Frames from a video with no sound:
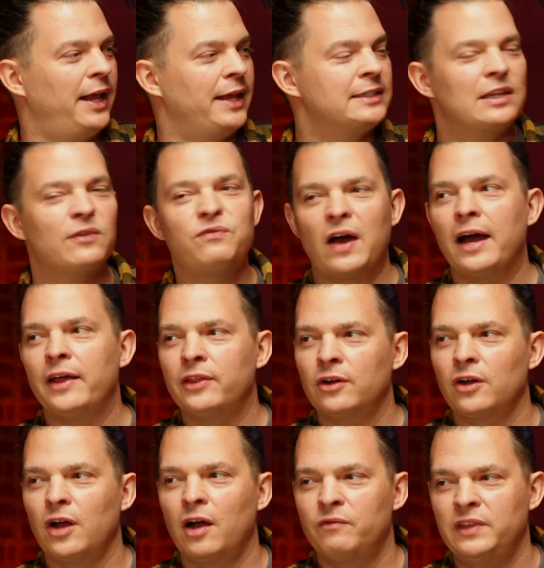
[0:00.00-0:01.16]
is the
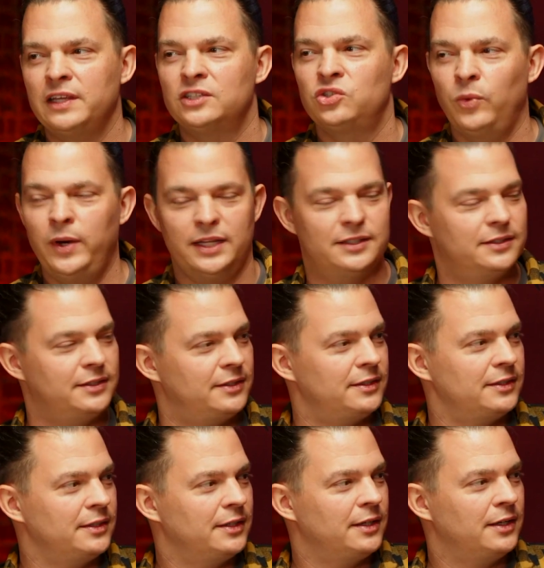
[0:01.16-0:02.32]
father of these twins,
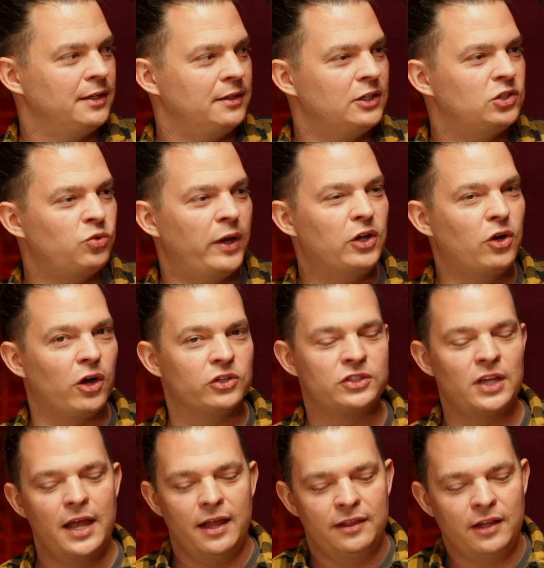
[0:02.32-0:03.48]
these twin girls?
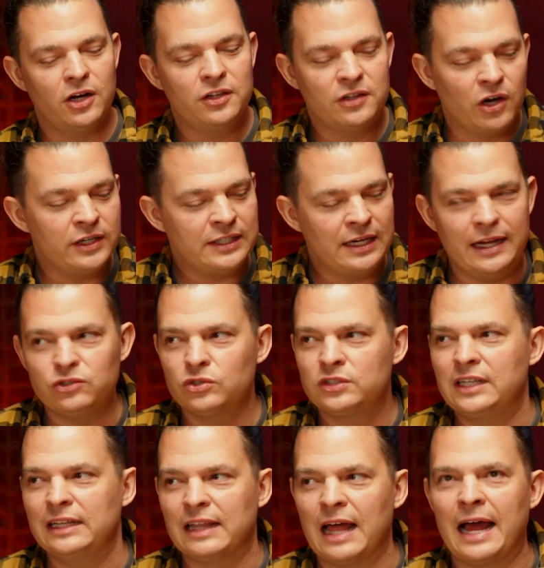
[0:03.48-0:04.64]
There, there is an
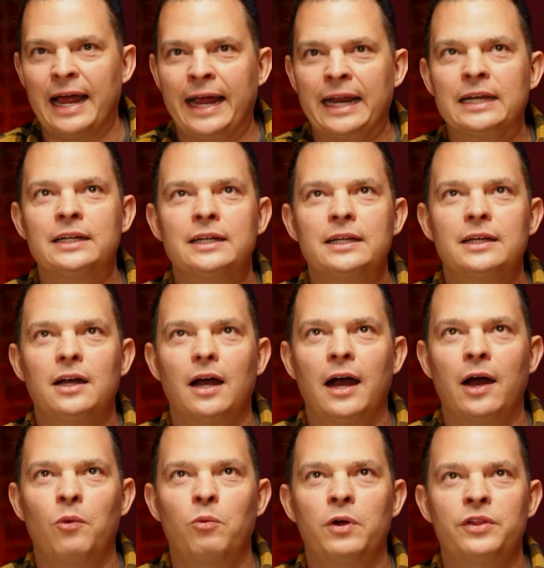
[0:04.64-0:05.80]
interesting line
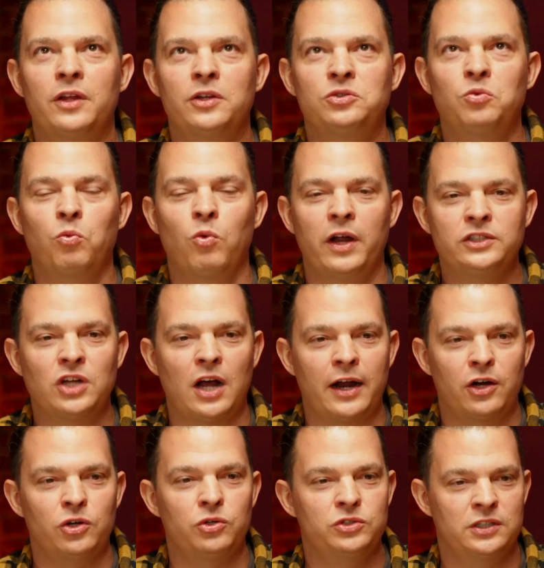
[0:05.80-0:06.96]
uh, where the one
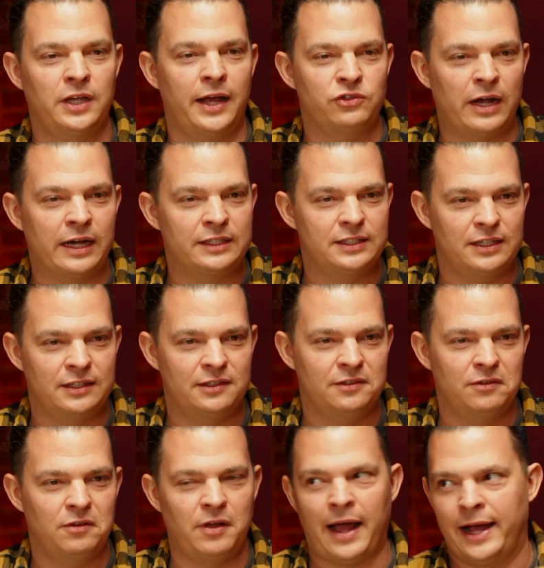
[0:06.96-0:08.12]
daughter who's a dragon didn't
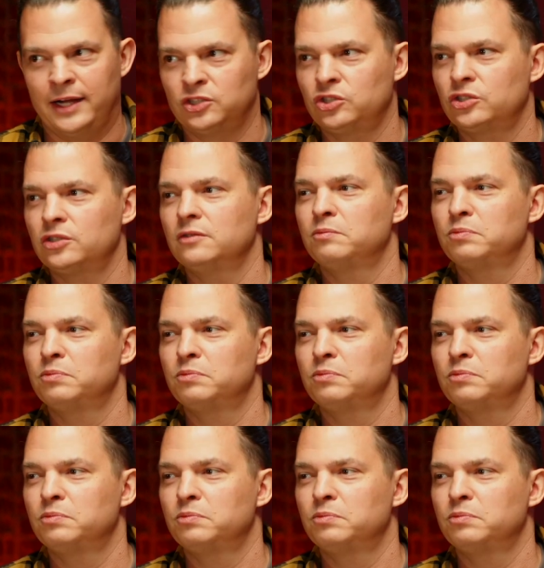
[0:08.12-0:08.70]
hatch.